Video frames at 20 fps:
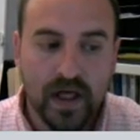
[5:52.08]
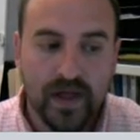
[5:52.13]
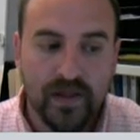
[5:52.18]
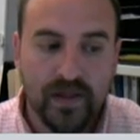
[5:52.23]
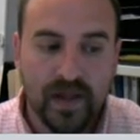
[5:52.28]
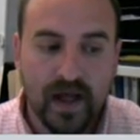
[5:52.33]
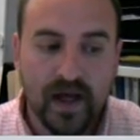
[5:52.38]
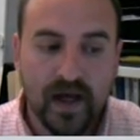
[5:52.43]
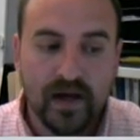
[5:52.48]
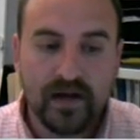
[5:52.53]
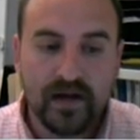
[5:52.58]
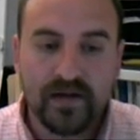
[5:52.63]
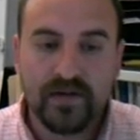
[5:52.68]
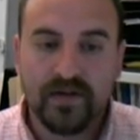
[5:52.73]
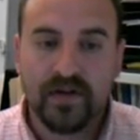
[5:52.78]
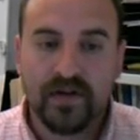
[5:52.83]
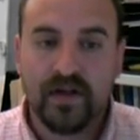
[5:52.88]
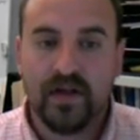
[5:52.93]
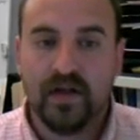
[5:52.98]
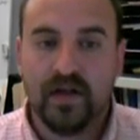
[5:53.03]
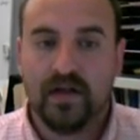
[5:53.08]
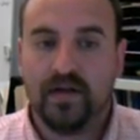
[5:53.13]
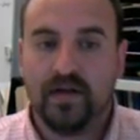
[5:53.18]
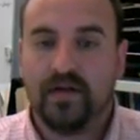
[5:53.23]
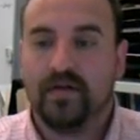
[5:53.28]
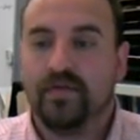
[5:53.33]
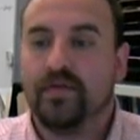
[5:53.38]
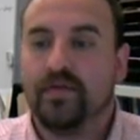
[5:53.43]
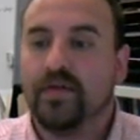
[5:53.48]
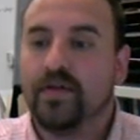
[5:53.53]
And that is the
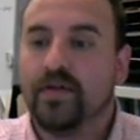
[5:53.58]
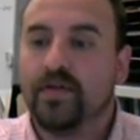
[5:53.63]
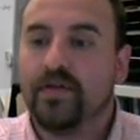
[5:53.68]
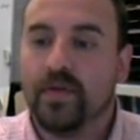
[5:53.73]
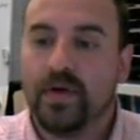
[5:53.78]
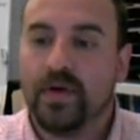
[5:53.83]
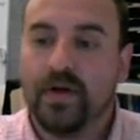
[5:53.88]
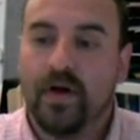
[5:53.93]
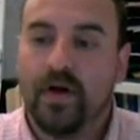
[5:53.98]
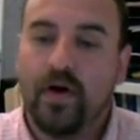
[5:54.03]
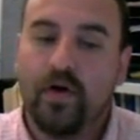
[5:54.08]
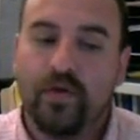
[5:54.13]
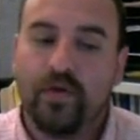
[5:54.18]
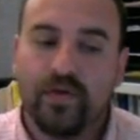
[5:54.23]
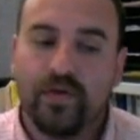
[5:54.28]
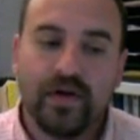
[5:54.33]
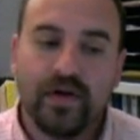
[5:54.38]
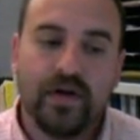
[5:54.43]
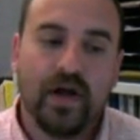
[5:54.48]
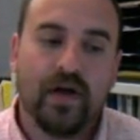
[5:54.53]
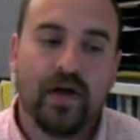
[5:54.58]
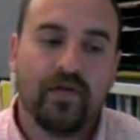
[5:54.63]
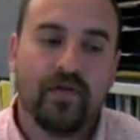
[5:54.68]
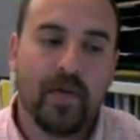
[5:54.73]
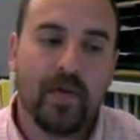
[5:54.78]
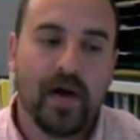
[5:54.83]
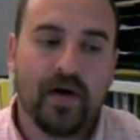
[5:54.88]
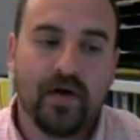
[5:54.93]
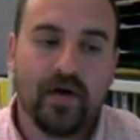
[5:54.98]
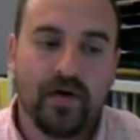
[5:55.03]
end of this one. Hopefully you have a
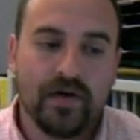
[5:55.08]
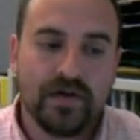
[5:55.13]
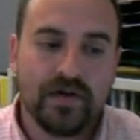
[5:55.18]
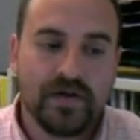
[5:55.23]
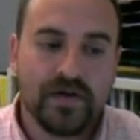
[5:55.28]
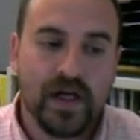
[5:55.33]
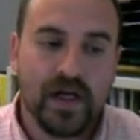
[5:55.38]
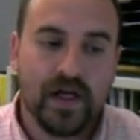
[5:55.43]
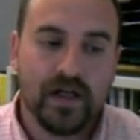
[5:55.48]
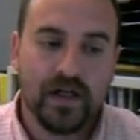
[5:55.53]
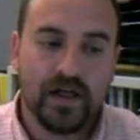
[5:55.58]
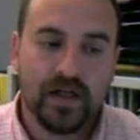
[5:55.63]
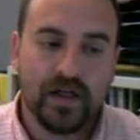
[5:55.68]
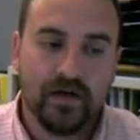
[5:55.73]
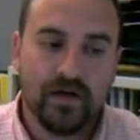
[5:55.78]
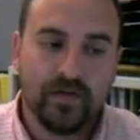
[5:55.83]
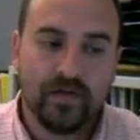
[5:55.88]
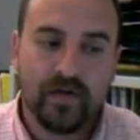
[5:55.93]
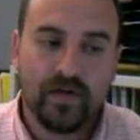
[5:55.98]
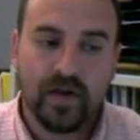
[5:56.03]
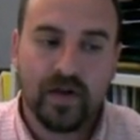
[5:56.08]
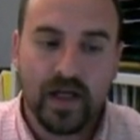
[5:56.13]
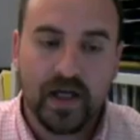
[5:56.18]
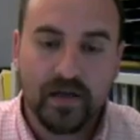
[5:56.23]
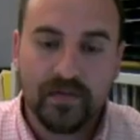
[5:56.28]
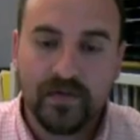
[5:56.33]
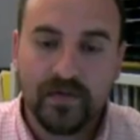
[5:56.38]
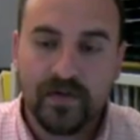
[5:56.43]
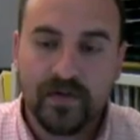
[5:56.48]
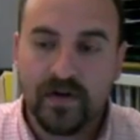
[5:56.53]
better understanding of
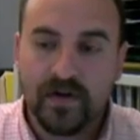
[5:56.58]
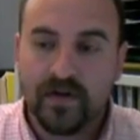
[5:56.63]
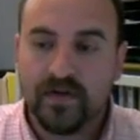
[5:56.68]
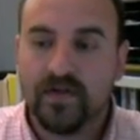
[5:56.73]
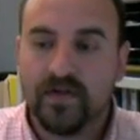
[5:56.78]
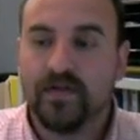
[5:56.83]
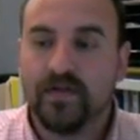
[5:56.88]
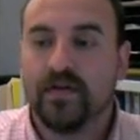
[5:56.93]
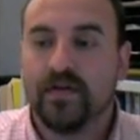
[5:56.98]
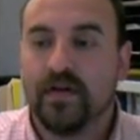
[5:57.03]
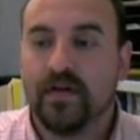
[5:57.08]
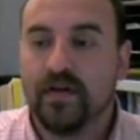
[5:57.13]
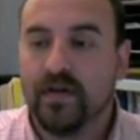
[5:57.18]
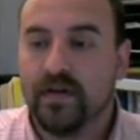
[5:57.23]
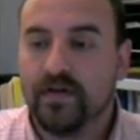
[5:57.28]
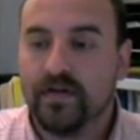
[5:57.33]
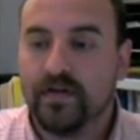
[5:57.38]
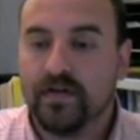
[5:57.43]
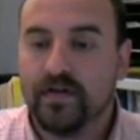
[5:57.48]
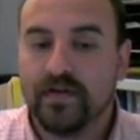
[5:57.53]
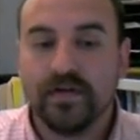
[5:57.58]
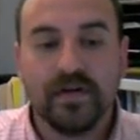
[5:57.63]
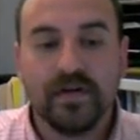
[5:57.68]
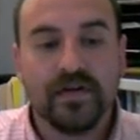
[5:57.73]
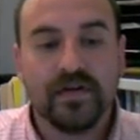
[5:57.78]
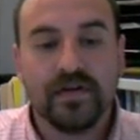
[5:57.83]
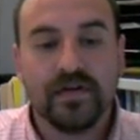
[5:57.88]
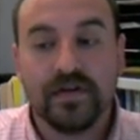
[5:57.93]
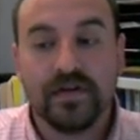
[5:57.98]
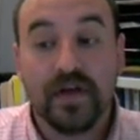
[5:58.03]
claim sentences and clincher
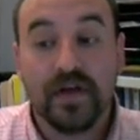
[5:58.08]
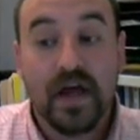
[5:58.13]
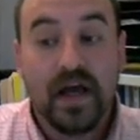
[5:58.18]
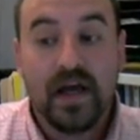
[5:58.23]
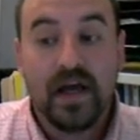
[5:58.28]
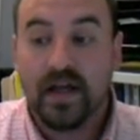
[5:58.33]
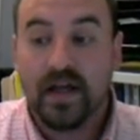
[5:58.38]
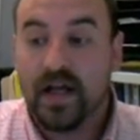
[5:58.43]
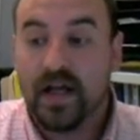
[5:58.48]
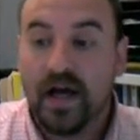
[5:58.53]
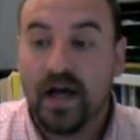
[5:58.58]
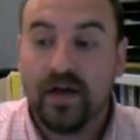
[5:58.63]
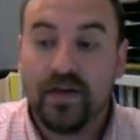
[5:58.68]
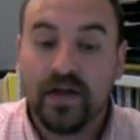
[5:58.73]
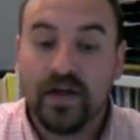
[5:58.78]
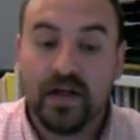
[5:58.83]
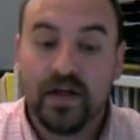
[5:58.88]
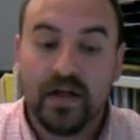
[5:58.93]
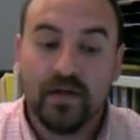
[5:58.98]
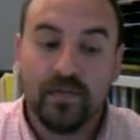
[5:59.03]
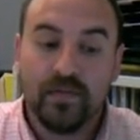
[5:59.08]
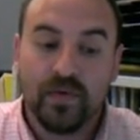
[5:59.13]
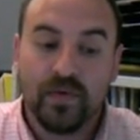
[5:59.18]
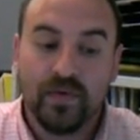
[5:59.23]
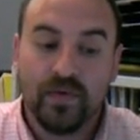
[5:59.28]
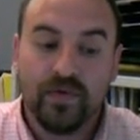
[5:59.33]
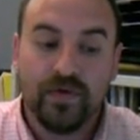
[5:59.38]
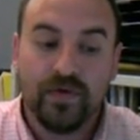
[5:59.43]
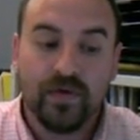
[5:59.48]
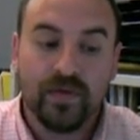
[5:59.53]
sentences and how they can
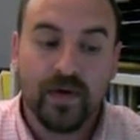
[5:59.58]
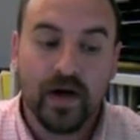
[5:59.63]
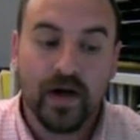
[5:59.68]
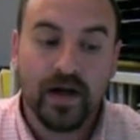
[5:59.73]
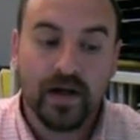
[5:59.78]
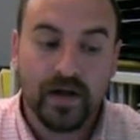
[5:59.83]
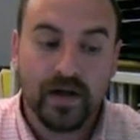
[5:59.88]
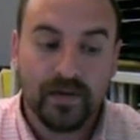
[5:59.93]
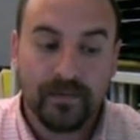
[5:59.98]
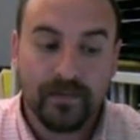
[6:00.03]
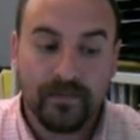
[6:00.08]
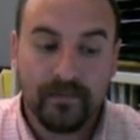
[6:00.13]
improve your writing.